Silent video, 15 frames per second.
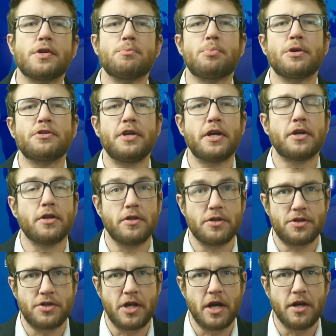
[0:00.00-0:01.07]
in particular
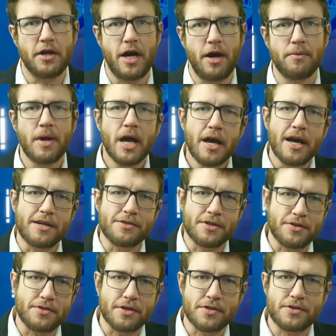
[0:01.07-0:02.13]
stand out as
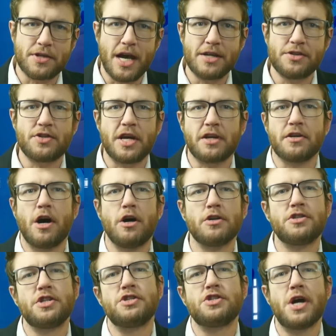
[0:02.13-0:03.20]
a success:
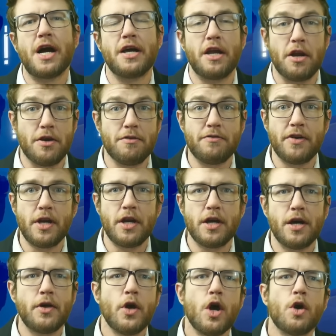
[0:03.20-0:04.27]
technology giant
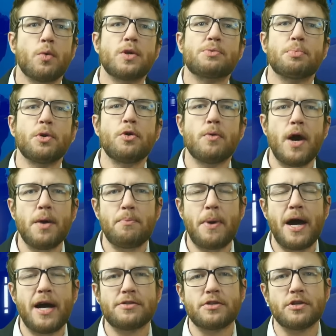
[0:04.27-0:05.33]
Nvidia, which blew right
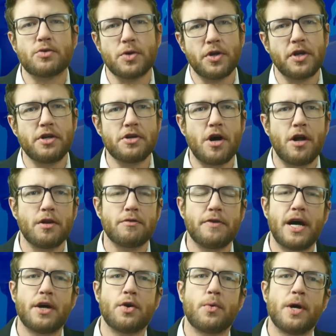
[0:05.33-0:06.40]
past the $1 trillion
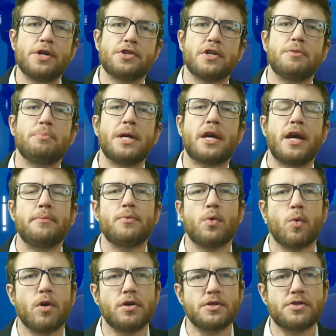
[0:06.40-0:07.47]
valuation and became the
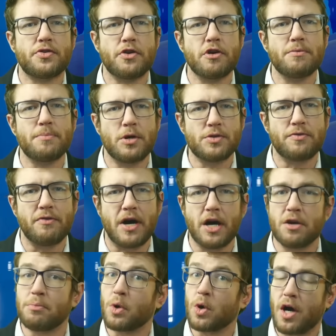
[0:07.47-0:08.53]
world's 3rd most
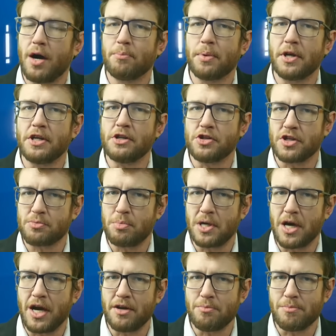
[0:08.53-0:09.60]
valuable company, just
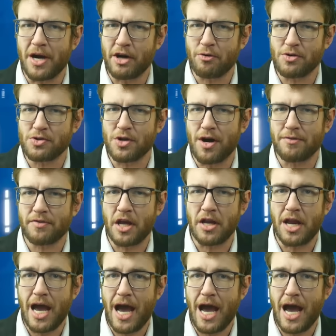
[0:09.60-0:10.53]
behind Microsoft and